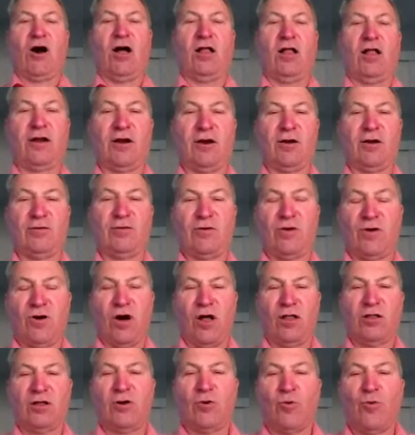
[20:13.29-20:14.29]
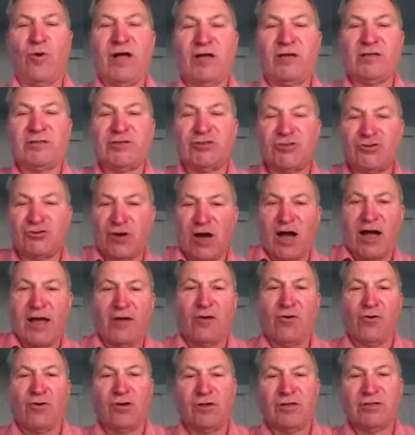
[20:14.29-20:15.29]
All our wells are dry
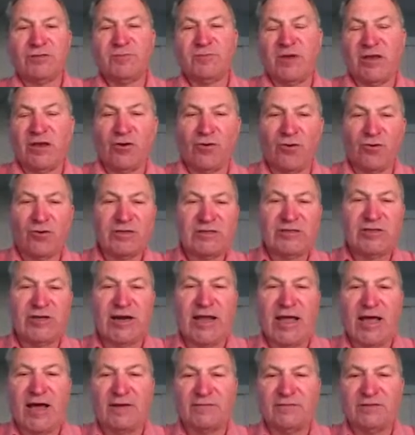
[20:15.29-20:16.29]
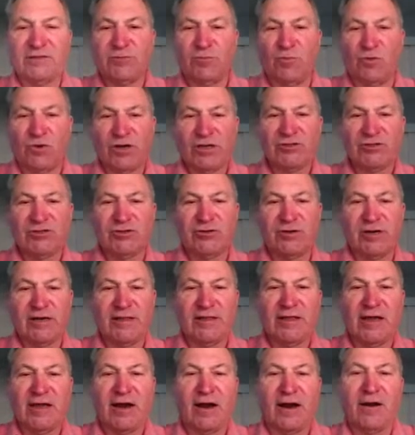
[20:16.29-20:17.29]
holes, but you're always going to have some moisture
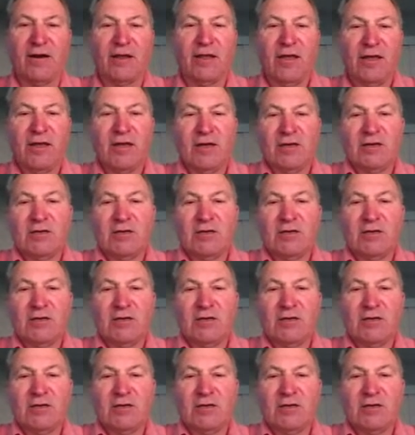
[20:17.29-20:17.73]
in there.